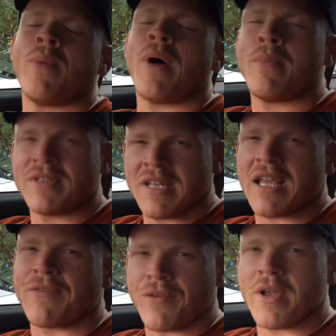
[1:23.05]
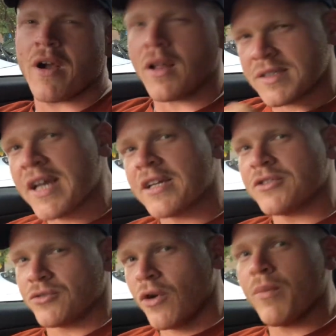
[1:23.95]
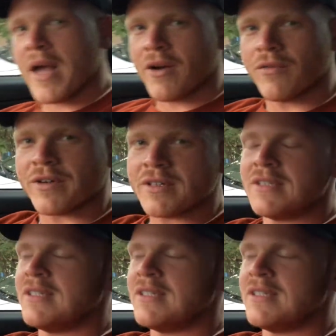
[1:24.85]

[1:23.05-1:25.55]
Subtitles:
I'm going to take it from here. I'll take control back over.